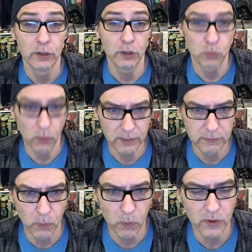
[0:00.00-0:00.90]
the
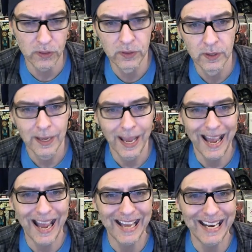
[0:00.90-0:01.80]
24th
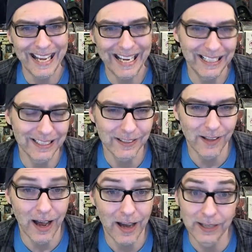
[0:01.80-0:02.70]
at 8
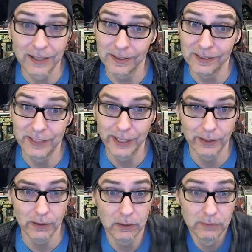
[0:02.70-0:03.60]
o'clock
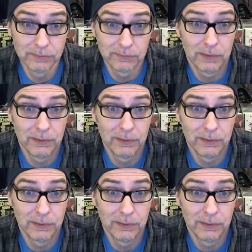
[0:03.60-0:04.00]
till we